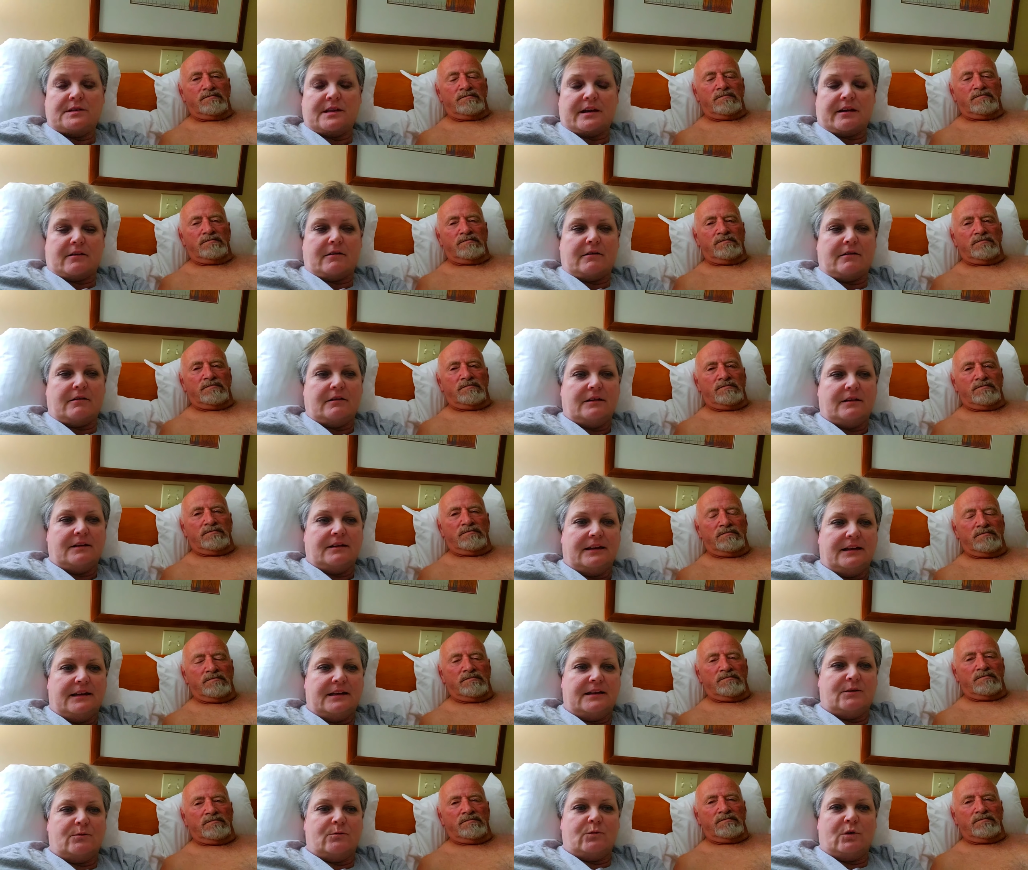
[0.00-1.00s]
Speaker 1: there.
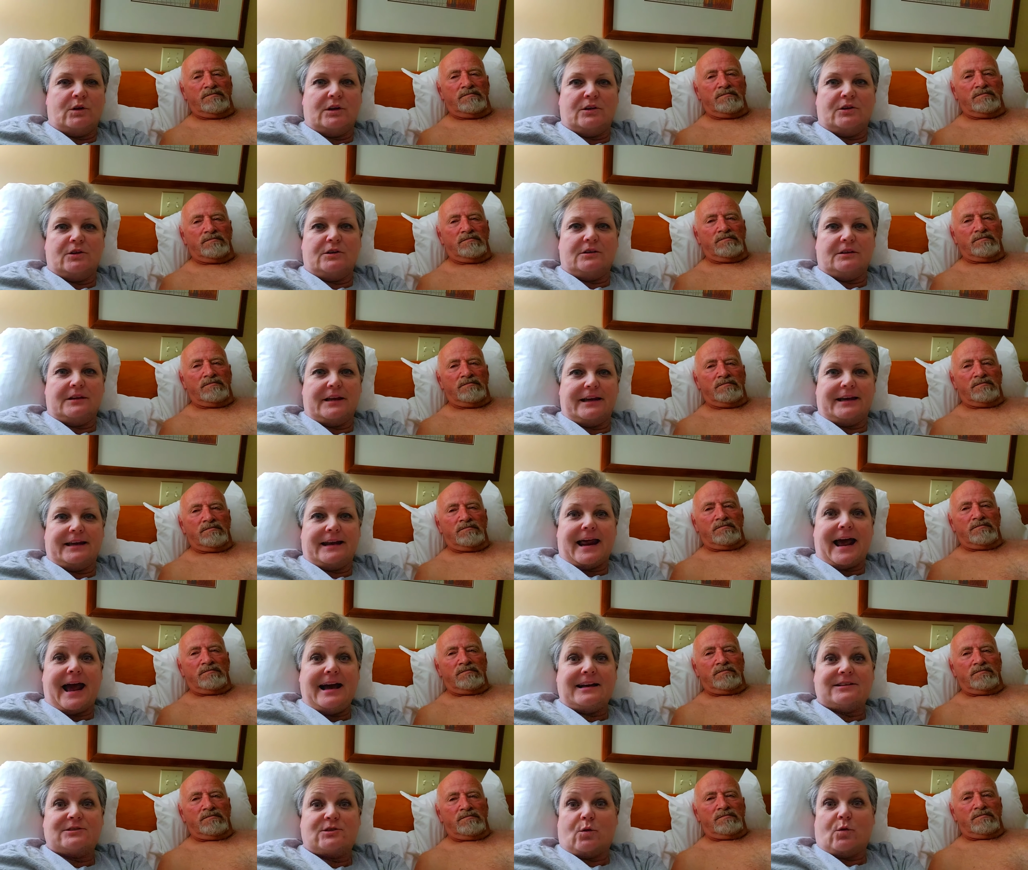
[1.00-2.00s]
He didn't want to look like an
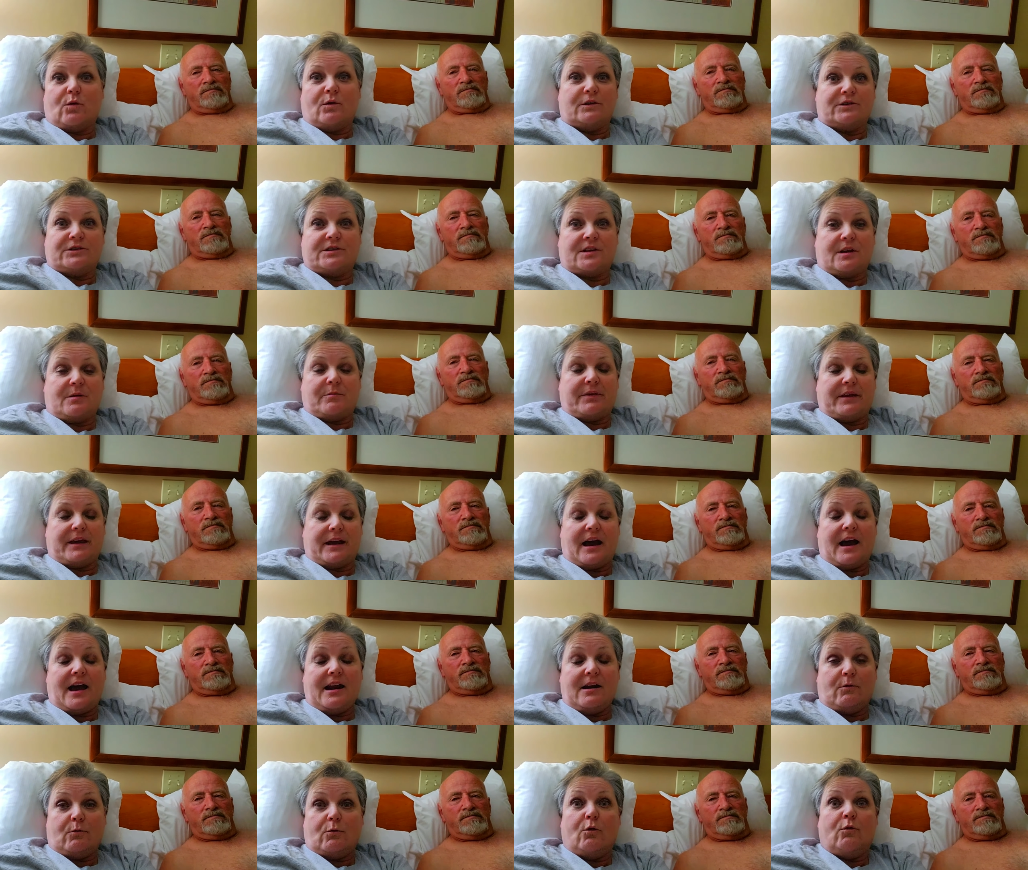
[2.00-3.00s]
asshole or something.
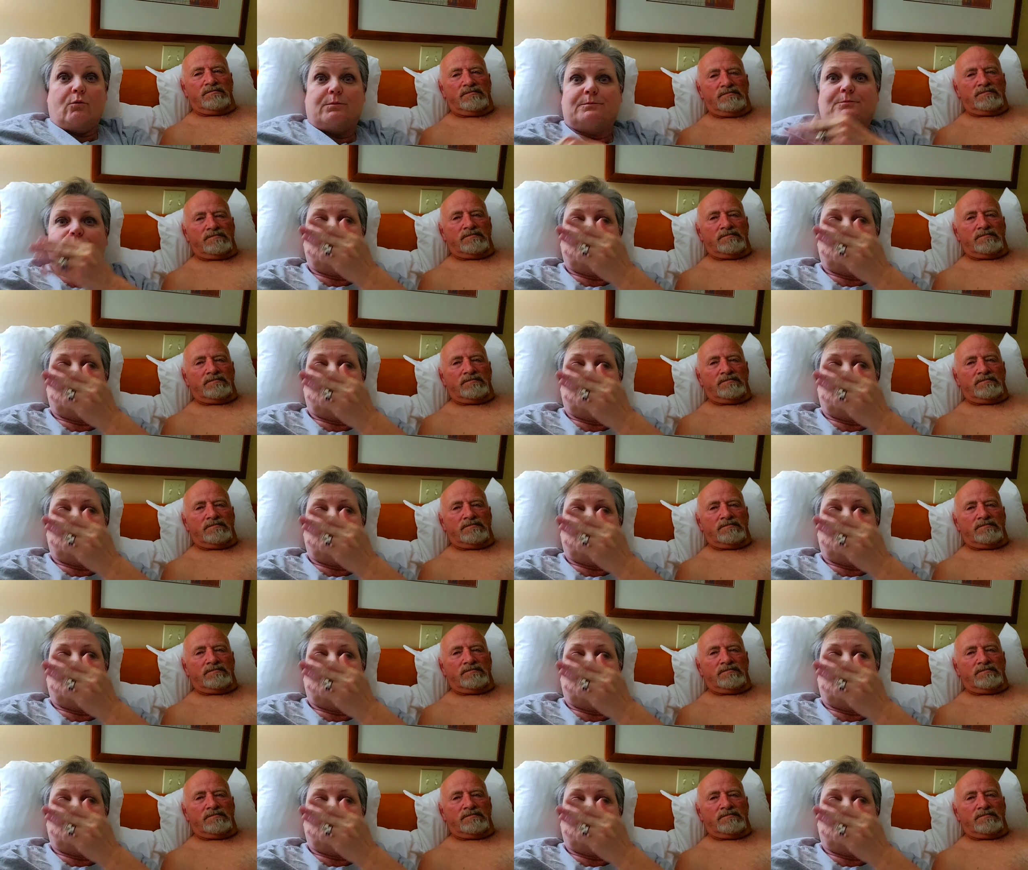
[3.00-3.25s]
I, oh.